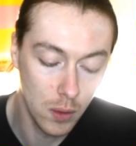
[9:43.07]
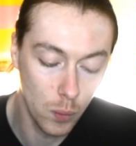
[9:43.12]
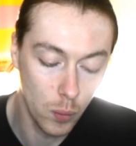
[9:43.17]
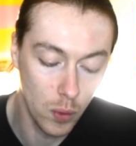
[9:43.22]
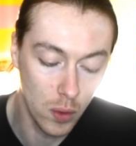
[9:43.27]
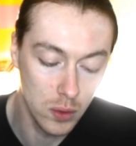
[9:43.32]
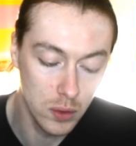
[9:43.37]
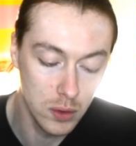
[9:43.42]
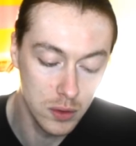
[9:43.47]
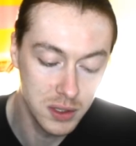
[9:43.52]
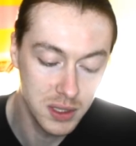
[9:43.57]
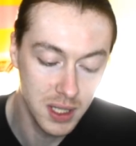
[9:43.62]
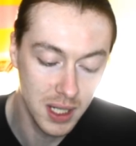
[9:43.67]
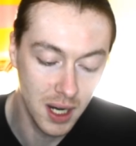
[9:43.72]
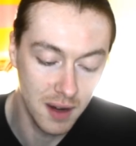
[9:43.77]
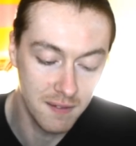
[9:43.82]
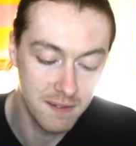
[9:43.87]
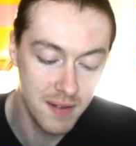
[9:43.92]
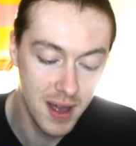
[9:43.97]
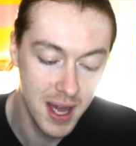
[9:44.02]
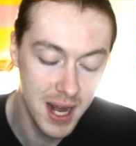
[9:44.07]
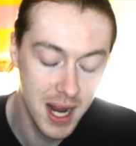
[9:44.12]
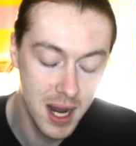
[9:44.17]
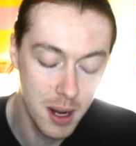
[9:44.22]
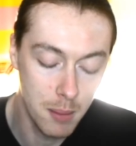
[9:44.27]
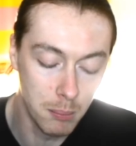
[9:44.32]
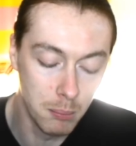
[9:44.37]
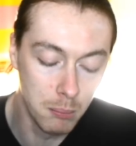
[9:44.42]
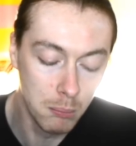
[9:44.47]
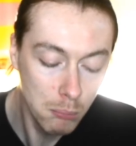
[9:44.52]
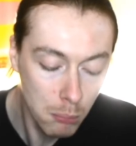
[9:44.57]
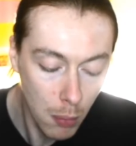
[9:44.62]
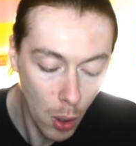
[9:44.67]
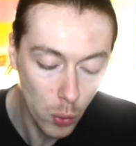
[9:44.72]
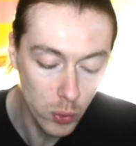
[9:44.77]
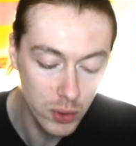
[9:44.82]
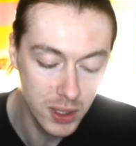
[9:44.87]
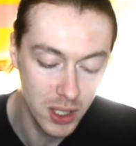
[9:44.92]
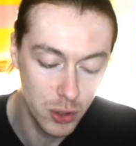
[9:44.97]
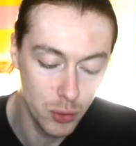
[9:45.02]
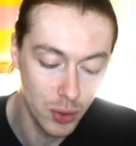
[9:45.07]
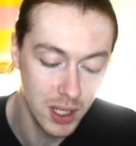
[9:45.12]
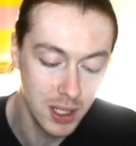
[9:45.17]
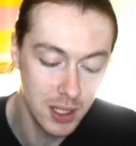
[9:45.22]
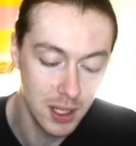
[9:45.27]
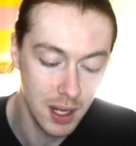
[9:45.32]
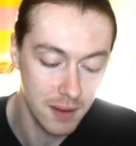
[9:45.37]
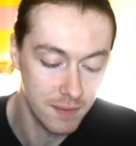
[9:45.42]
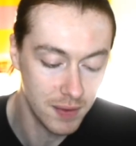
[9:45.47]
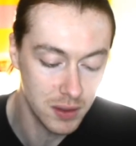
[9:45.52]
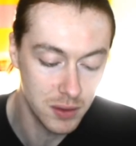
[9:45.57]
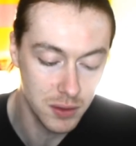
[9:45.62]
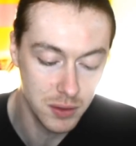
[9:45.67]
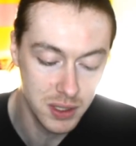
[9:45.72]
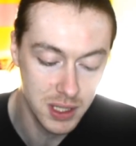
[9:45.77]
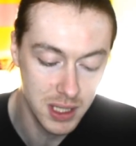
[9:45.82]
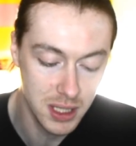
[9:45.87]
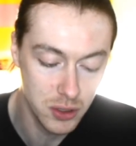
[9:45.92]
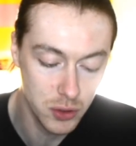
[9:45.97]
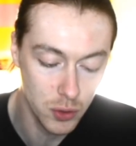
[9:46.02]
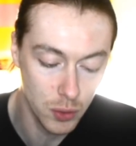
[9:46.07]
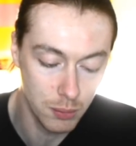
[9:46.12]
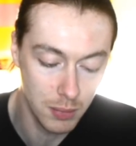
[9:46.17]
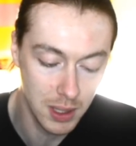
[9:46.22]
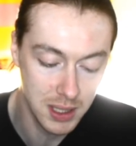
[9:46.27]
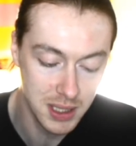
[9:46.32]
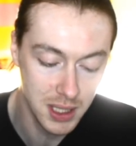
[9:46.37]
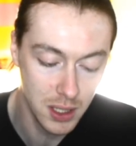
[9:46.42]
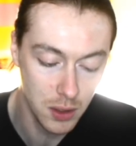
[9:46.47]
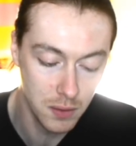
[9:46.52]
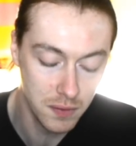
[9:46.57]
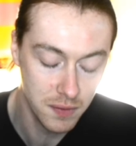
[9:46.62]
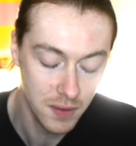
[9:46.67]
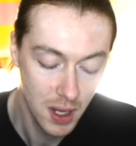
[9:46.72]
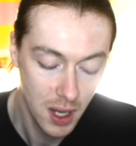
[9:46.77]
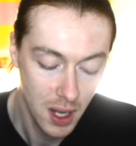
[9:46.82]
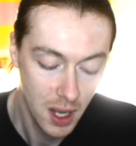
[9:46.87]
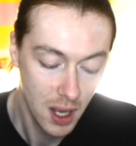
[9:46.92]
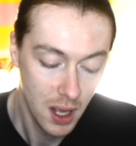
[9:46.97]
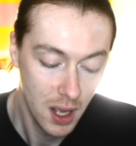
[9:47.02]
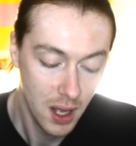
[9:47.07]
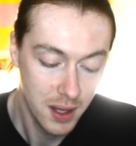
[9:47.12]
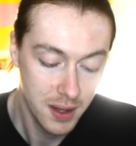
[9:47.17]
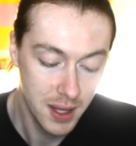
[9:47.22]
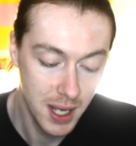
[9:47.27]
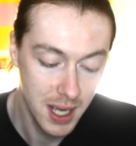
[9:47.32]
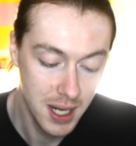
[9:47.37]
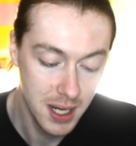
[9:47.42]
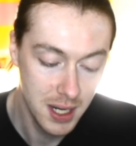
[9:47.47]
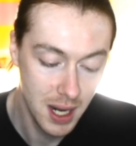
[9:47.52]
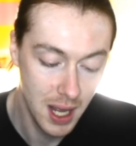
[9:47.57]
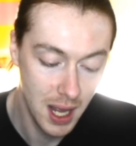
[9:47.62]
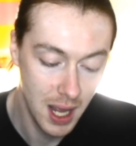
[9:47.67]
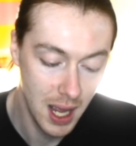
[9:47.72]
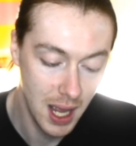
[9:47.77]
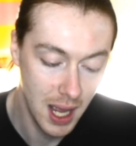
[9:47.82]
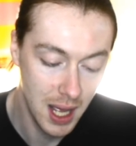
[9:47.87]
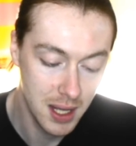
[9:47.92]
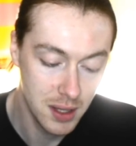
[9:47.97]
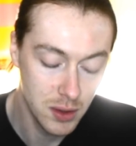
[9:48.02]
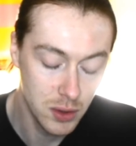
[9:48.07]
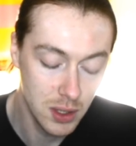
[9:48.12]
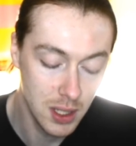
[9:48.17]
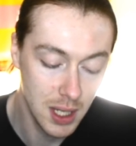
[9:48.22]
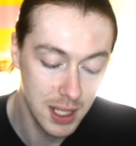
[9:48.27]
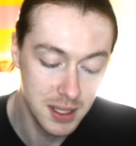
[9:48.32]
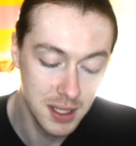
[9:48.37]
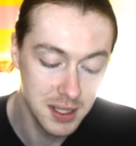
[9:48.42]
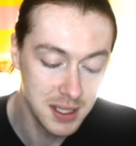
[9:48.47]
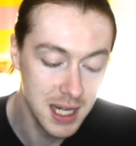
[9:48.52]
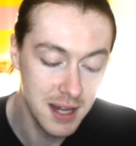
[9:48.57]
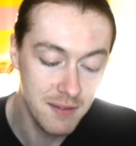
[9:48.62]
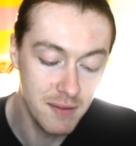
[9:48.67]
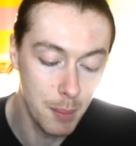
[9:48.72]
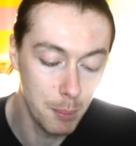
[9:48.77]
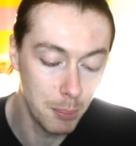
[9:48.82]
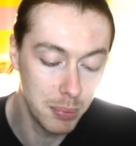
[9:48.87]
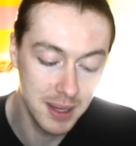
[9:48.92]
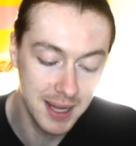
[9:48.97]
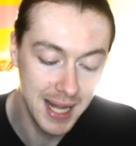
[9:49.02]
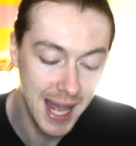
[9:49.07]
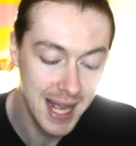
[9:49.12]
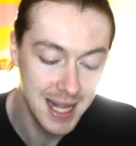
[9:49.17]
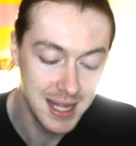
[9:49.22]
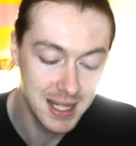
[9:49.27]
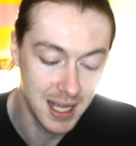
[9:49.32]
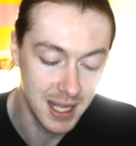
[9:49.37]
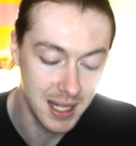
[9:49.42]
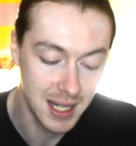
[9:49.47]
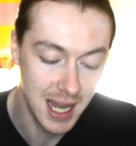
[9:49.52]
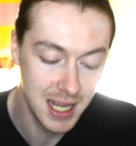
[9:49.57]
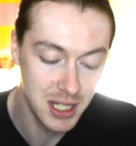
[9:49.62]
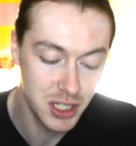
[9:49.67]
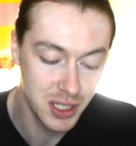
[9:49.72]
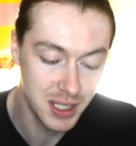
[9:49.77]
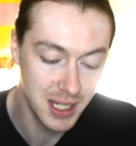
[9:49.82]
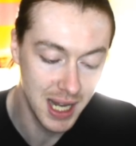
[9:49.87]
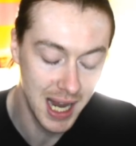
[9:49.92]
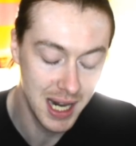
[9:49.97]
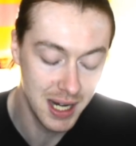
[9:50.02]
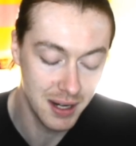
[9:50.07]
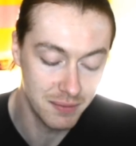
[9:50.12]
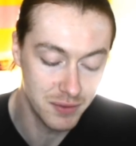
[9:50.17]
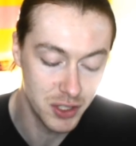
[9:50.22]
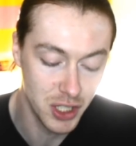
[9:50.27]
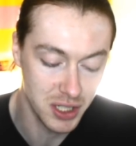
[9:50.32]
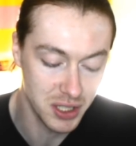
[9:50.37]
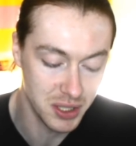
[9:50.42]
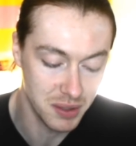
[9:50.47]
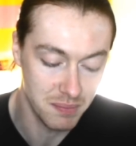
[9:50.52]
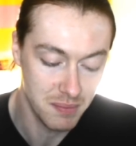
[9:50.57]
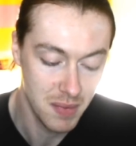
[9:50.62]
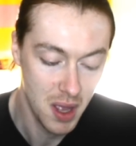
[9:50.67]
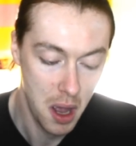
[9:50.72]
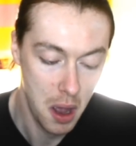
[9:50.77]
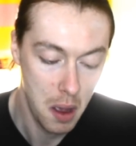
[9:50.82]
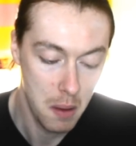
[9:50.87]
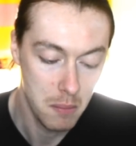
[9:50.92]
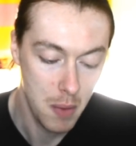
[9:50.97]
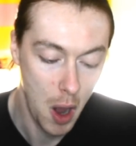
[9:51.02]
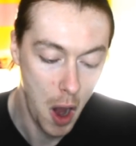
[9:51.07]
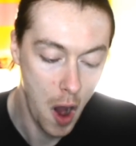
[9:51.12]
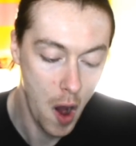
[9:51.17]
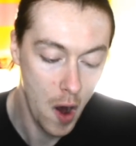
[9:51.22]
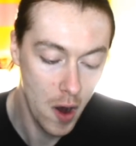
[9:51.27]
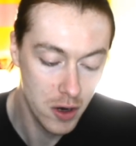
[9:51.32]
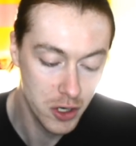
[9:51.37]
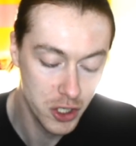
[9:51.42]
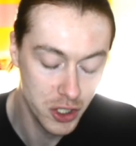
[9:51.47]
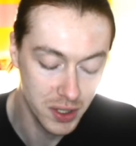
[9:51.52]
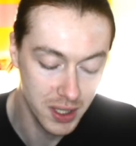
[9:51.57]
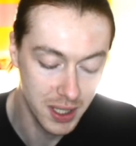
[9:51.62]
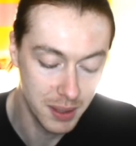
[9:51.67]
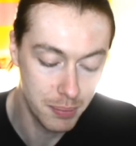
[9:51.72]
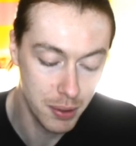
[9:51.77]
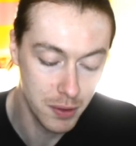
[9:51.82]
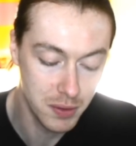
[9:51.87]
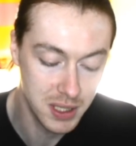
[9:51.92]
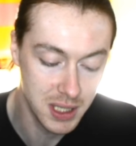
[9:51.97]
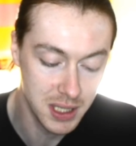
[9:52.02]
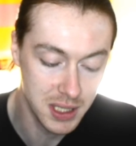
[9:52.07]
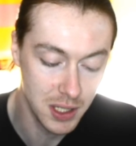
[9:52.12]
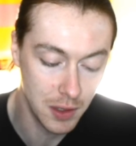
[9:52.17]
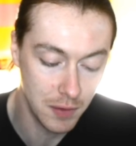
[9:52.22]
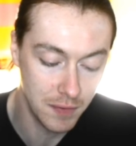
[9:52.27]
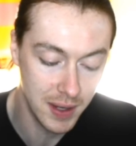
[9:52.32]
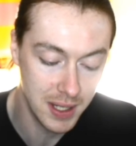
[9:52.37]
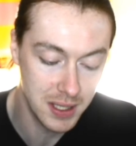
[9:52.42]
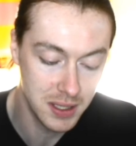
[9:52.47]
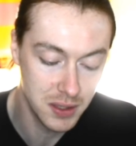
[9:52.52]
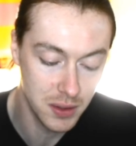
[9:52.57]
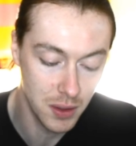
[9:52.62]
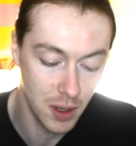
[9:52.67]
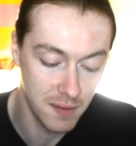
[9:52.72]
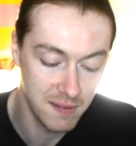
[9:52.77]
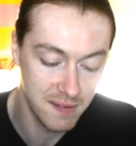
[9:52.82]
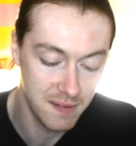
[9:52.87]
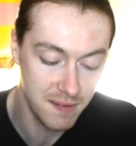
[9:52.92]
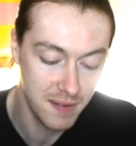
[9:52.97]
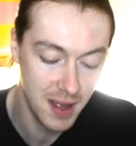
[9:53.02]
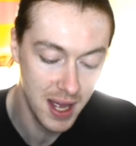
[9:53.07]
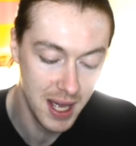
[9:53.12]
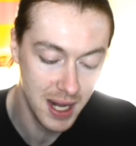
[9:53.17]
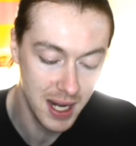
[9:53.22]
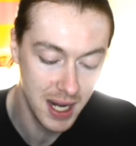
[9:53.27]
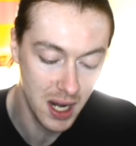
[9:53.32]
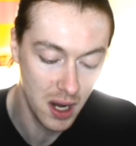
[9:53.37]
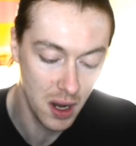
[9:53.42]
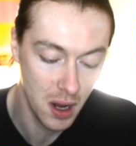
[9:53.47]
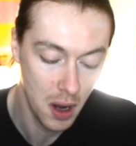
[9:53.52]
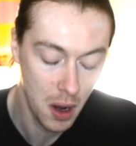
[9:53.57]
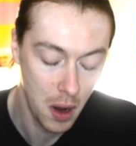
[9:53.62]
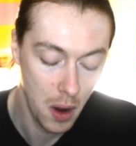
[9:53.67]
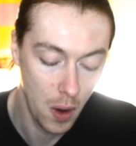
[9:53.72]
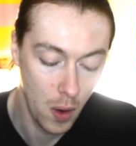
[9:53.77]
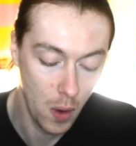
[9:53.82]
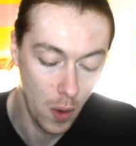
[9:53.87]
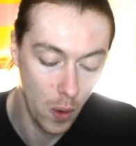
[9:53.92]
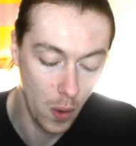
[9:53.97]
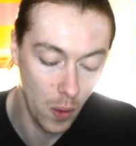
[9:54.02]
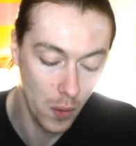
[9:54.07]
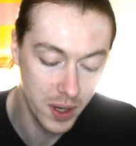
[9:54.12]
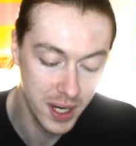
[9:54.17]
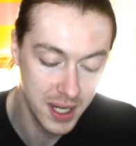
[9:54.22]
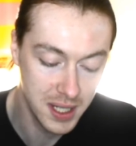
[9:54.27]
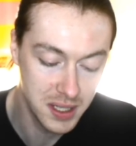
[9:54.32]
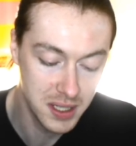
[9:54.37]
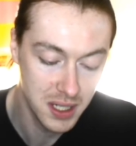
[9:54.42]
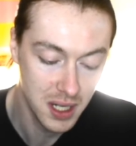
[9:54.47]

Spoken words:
what looks like a very mouldy green, if I do say so myself. Then it doesn't even blend in, it just kind of just harshly puts itself into a very horrid,